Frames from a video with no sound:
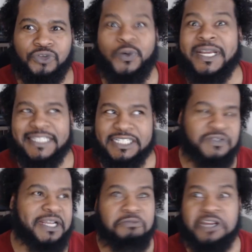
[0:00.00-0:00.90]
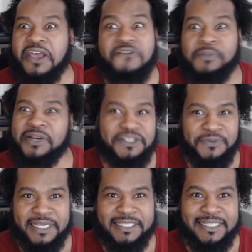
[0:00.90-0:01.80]
racist, like everybody's
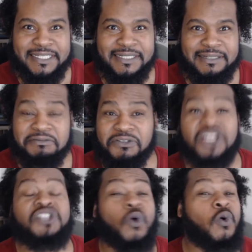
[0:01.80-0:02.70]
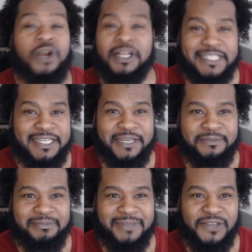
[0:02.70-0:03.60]
a racist according to him.